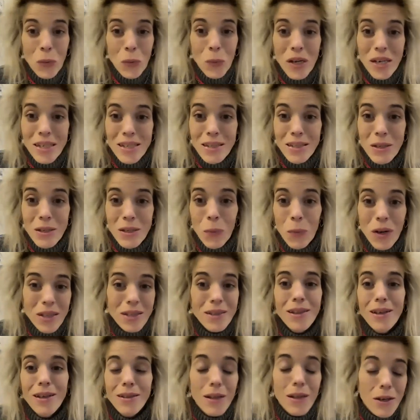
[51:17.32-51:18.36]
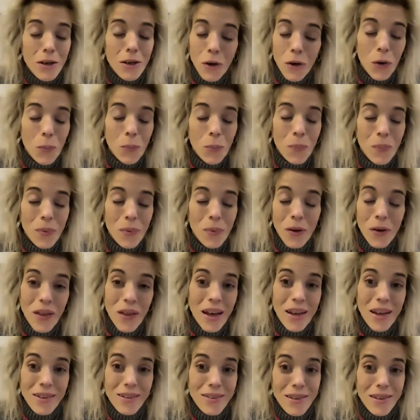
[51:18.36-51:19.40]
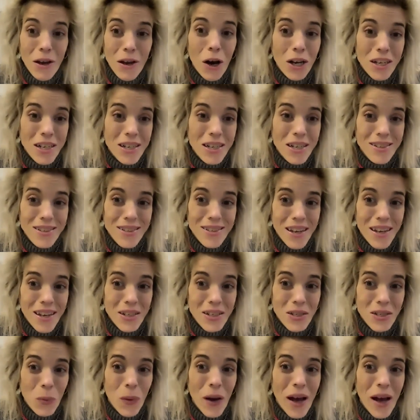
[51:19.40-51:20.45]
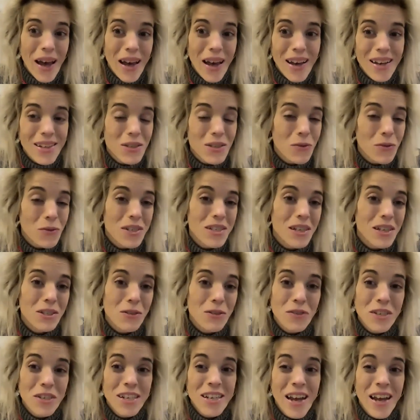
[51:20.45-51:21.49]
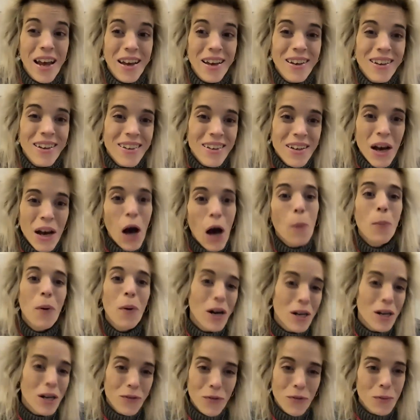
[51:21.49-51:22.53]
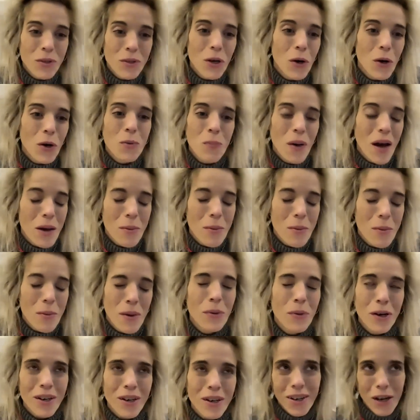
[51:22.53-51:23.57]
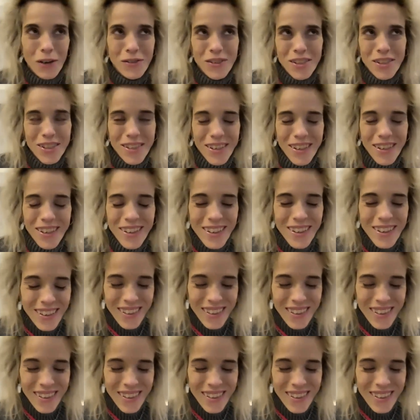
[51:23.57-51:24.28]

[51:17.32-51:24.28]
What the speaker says: what is the one thing that you hope that the audience takes away as a result of today, apart from go and buy my book, obviously?